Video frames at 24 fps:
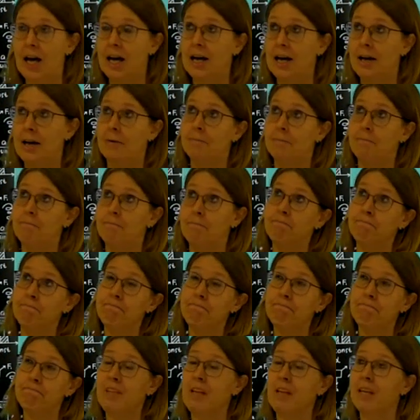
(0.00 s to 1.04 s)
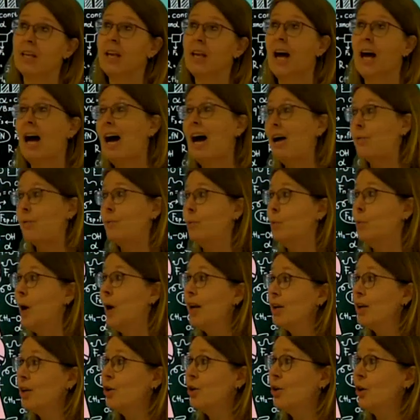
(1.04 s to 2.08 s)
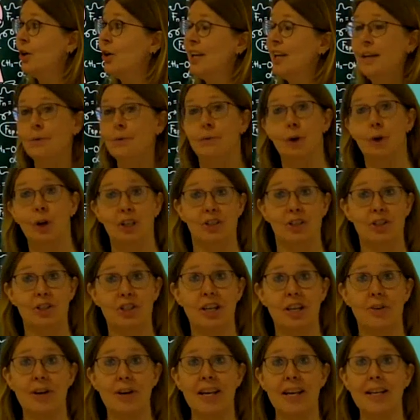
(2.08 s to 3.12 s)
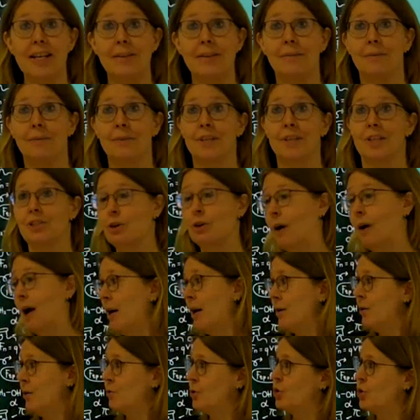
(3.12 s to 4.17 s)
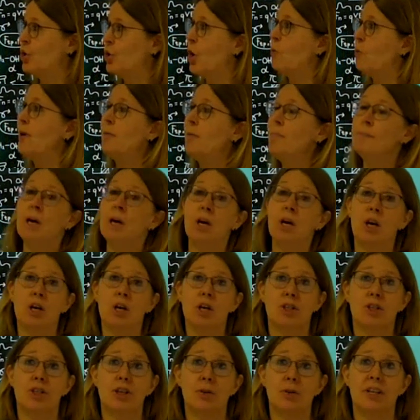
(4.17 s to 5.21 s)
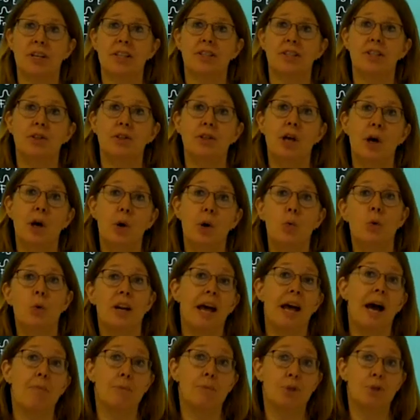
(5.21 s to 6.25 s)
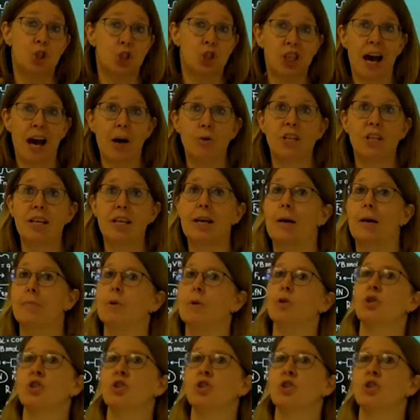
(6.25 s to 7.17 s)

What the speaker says: I have one colleague volunteering, so I will show him so that you know when I'm shouting, I'm